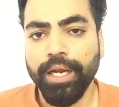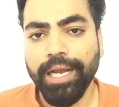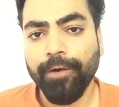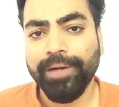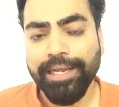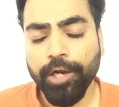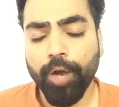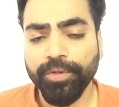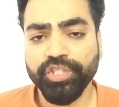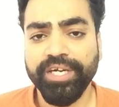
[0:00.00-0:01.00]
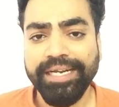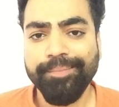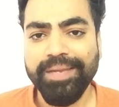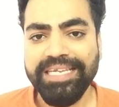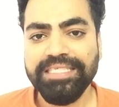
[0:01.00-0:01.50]
Now click opportunity
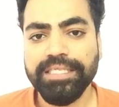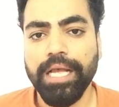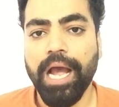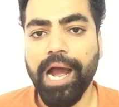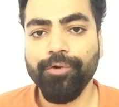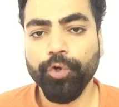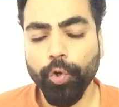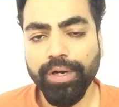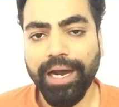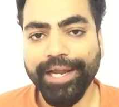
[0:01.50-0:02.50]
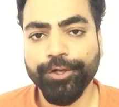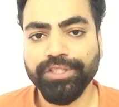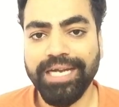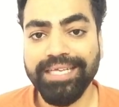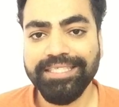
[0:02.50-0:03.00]
means how good are your
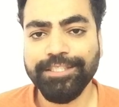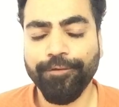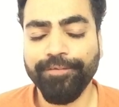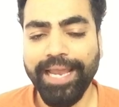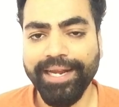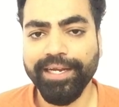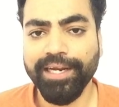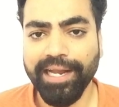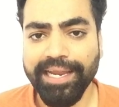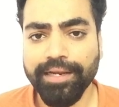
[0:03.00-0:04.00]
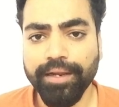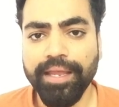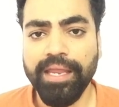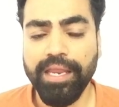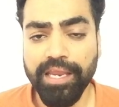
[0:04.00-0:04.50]
chances of getting a click
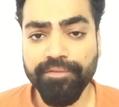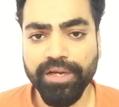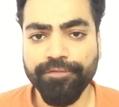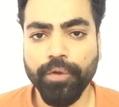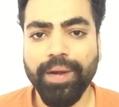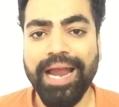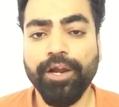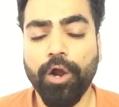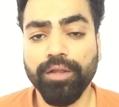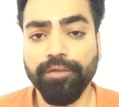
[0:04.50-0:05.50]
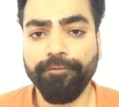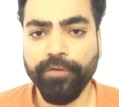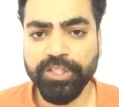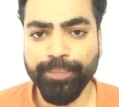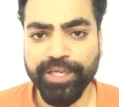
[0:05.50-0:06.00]
even if you rank on the
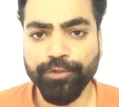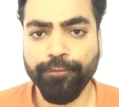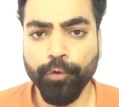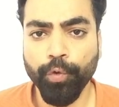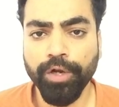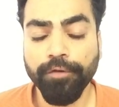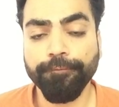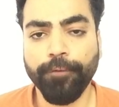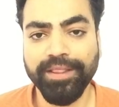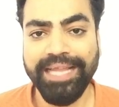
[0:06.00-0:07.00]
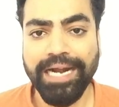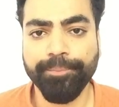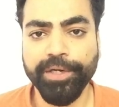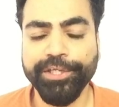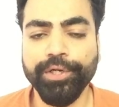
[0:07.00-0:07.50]
first page of Google for
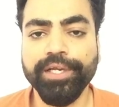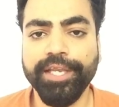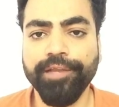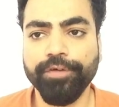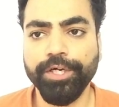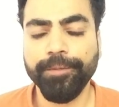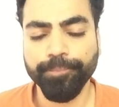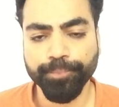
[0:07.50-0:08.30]
that particular keyword.